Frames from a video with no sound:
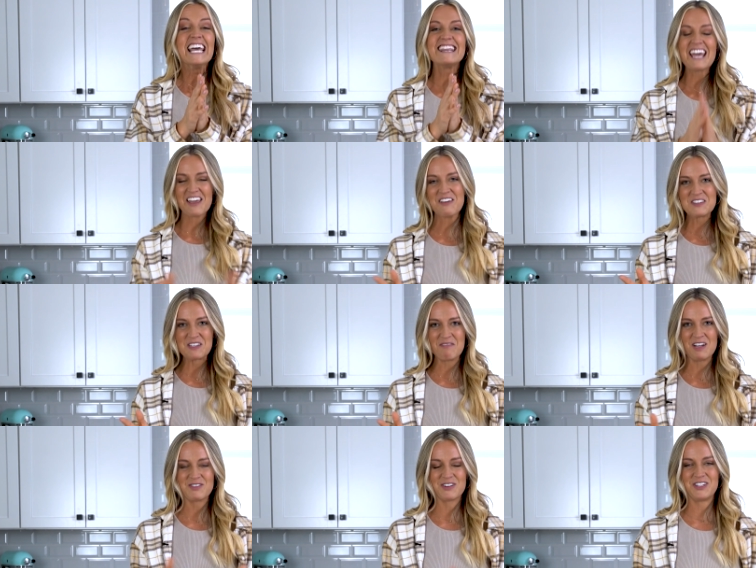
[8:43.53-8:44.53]
thank you so
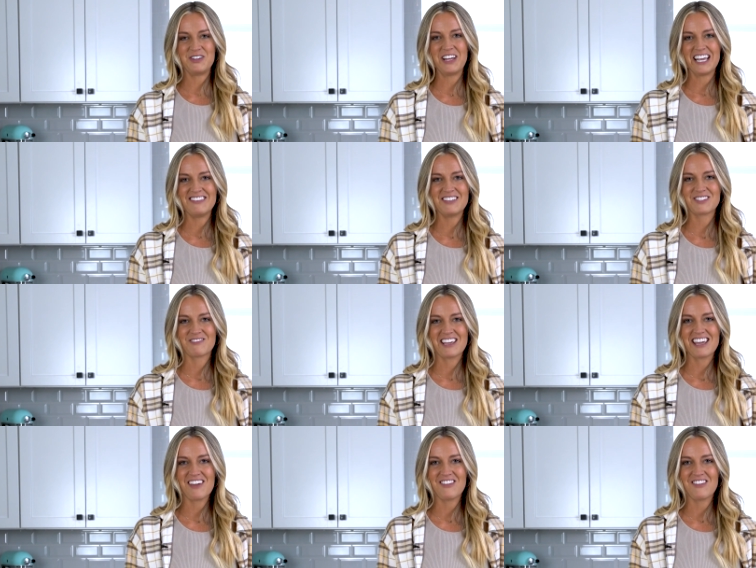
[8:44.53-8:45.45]
much for tuning in this week.